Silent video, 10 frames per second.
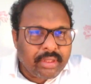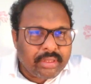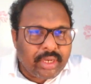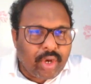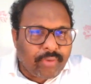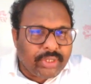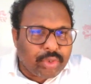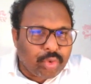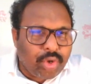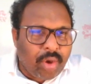Then of the
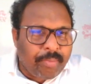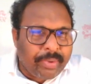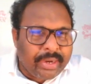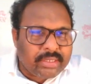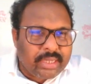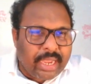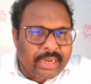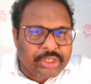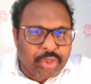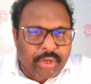two components,
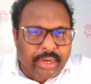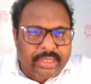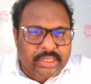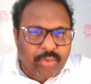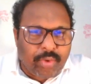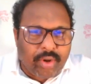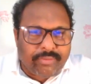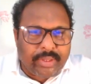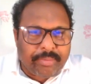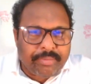I'll surely receive one of
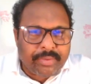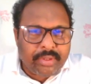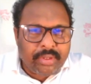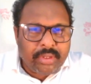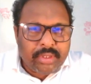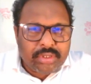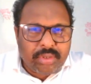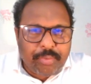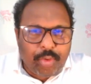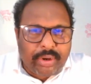them. So
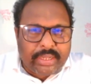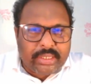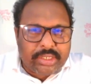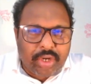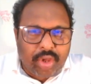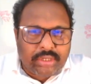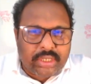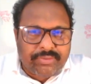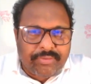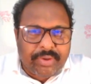polarization loss
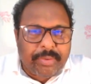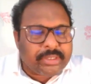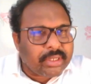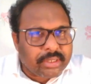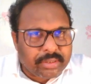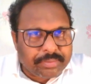is 50%.